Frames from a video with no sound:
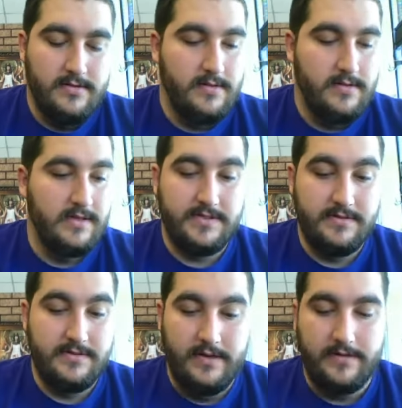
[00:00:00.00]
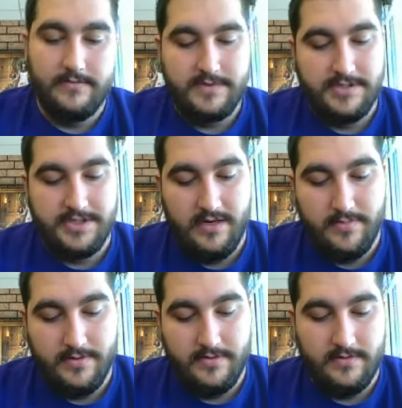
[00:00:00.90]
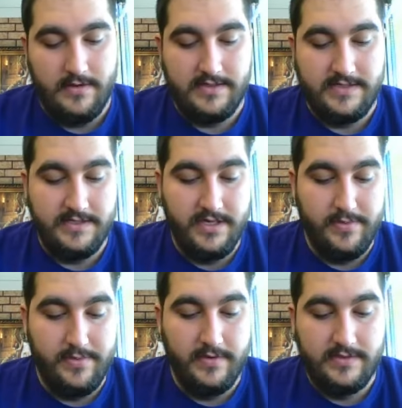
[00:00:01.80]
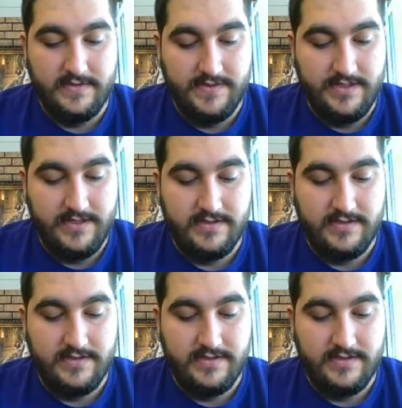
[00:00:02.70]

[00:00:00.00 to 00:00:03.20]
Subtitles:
It's, you know, it's cheap. I say cheap in a relative sense.